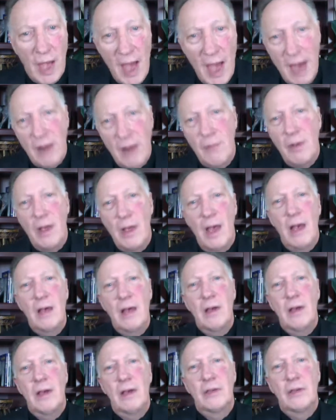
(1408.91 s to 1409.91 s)

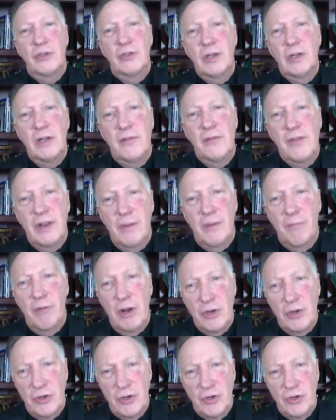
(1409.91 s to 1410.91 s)
how significant
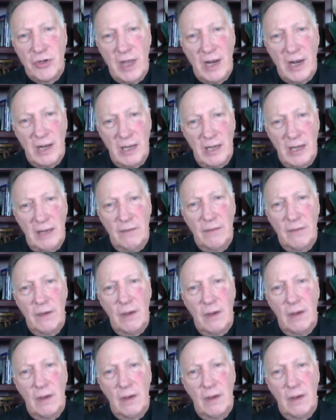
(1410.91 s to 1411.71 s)
impression does that leave